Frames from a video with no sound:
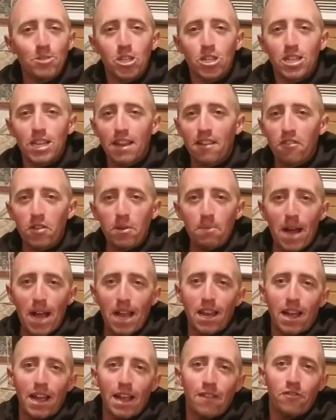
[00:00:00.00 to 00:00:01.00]
I'm just
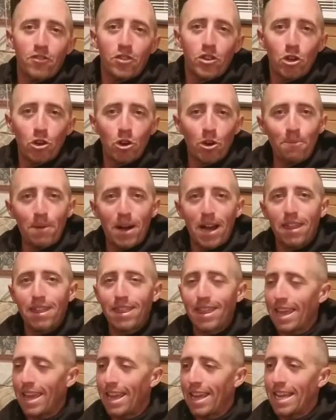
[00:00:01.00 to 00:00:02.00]
living my life, doing
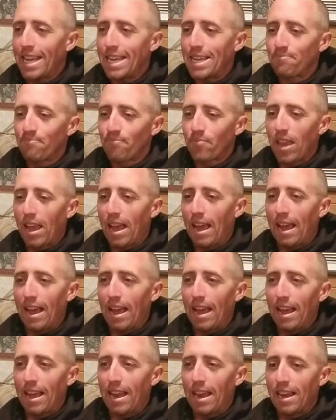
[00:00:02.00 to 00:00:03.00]
my thing.
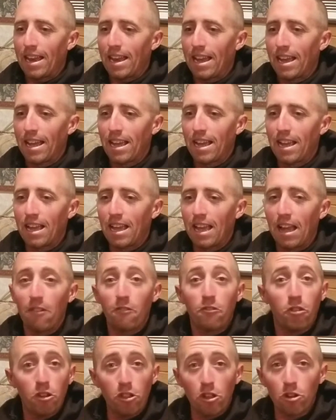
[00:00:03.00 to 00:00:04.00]
And
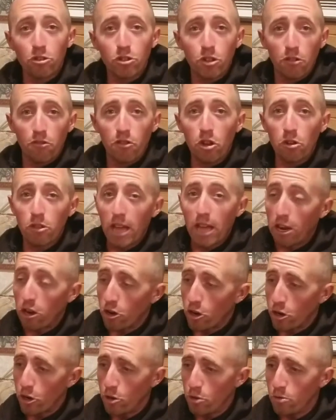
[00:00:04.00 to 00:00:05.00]
for those of you
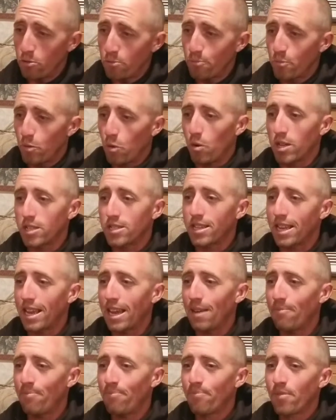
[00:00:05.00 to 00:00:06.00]
that are new,
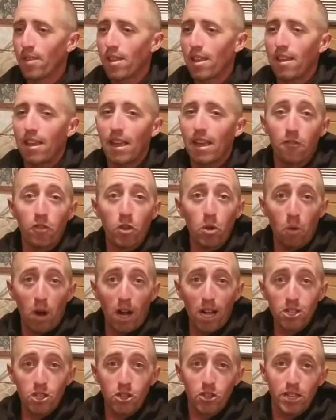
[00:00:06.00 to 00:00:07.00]
once again,
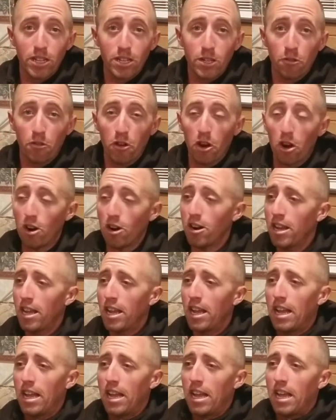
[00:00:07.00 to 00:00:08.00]
if you watch this
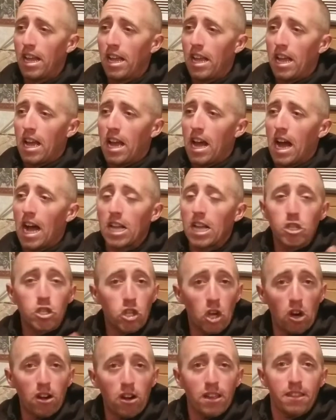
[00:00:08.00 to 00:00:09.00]
far,
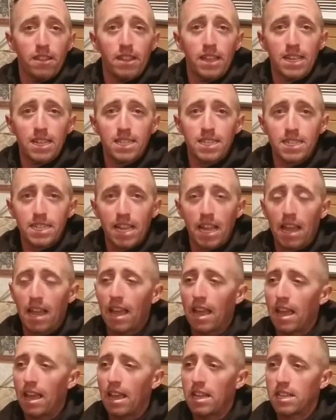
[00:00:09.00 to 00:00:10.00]
I started
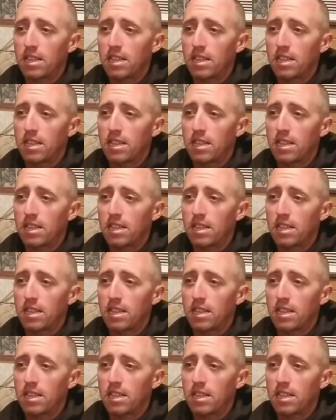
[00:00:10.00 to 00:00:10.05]
this